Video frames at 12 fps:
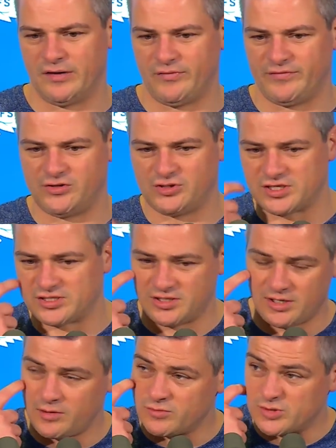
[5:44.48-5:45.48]
we've
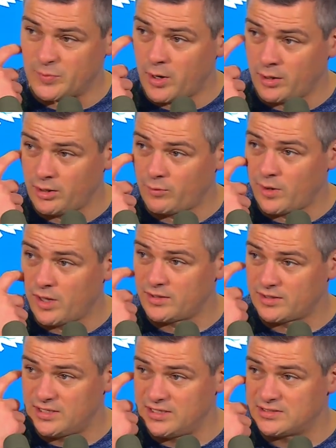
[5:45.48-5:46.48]
adjusted and responded well
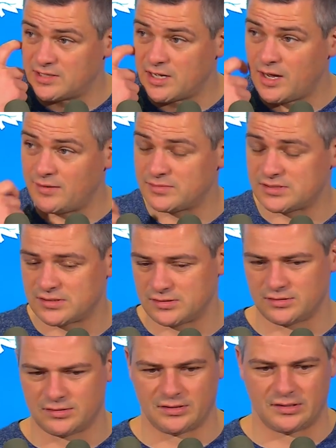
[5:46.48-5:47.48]
at key times.
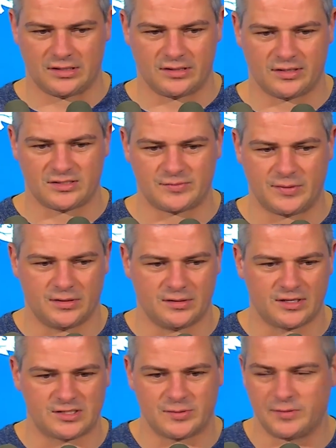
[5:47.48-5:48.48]
That's been
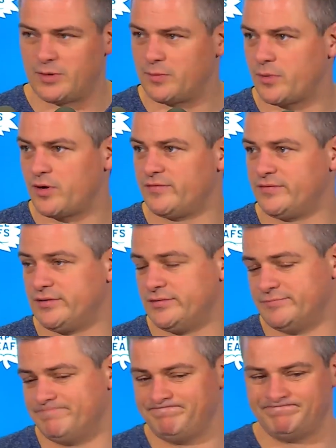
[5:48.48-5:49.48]
a big part of it.
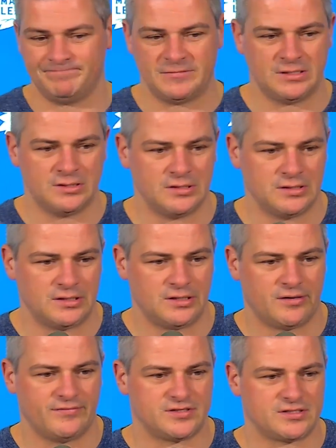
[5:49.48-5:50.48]

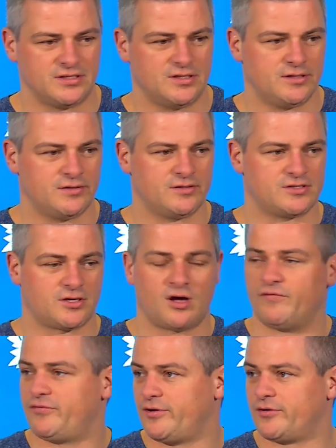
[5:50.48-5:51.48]
And obviously, it's a
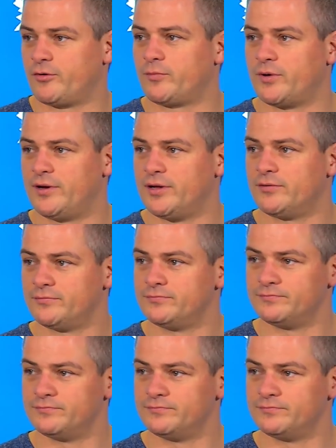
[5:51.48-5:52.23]
confident group right now.